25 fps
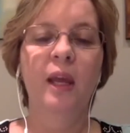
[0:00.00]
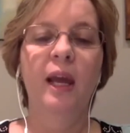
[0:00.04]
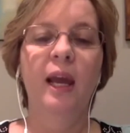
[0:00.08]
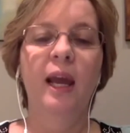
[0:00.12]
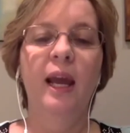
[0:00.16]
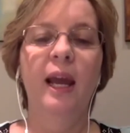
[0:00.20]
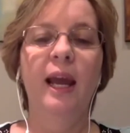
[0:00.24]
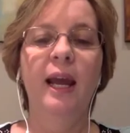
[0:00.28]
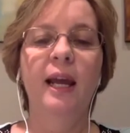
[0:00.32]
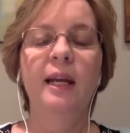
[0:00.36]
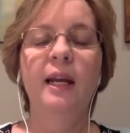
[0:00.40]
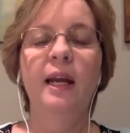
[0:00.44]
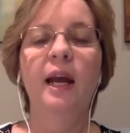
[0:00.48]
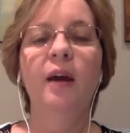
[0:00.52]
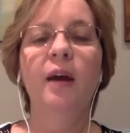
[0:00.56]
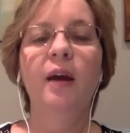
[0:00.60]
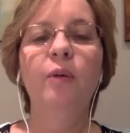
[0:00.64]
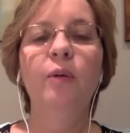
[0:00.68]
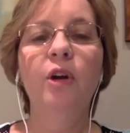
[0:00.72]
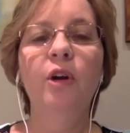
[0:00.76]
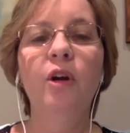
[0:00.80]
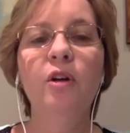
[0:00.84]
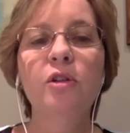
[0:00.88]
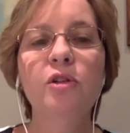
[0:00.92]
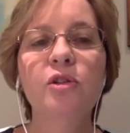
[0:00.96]
And I
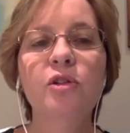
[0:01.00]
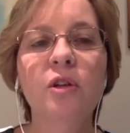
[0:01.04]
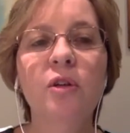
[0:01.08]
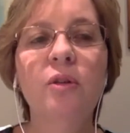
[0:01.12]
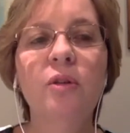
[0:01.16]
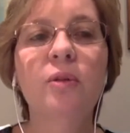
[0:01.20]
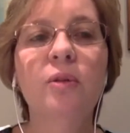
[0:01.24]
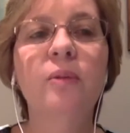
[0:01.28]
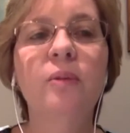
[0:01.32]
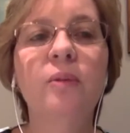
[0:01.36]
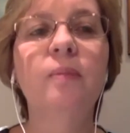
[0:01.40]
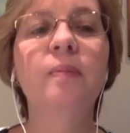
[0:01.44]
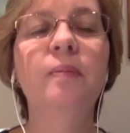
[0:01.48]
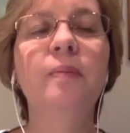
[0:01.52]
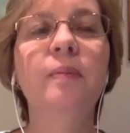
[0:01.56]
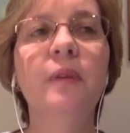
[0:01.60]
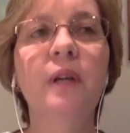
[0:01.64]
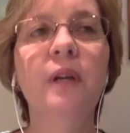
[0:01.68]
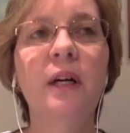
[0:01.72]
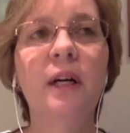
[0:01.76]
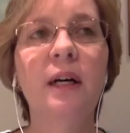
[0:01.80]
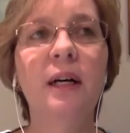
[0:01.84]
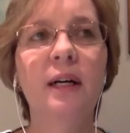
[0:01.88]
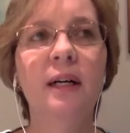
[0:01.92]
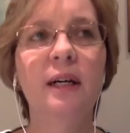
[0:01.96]
would also,
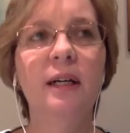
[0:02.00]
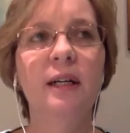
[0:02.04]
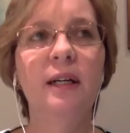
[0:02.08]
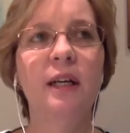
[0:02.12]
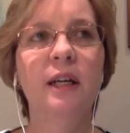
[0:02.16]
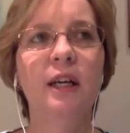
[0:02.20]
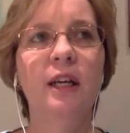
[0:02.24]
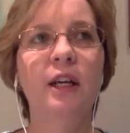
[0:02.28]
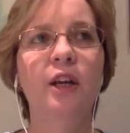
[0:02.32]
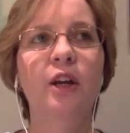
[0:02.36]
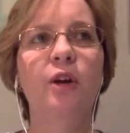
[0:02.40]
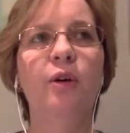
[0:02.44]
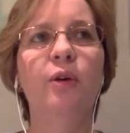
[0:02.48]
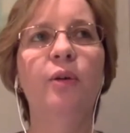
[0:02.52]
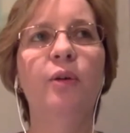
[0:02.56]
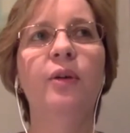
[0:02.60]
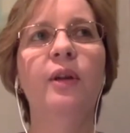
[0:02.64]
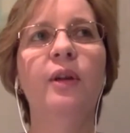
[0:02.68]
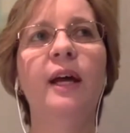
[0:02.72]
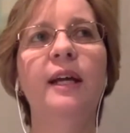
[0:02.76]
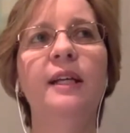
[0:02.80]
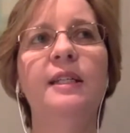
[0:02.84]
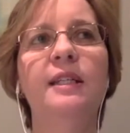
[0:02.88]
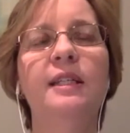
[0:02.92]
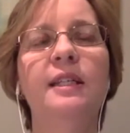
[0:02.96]

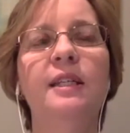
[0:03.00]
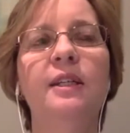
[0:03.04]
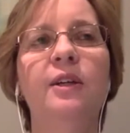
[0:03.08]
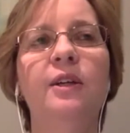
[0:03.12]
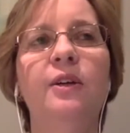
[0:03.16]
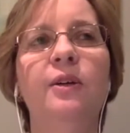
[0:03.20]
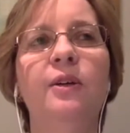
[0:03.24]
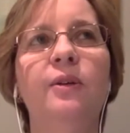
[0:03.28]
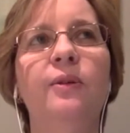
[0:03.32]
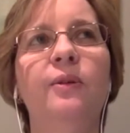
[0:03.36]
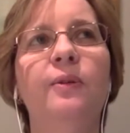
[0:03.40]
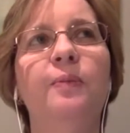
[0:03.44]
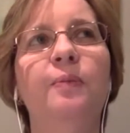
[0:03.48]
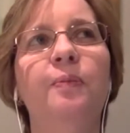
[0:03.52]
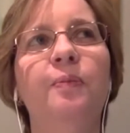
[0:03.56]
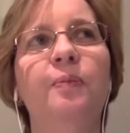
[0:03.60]
like to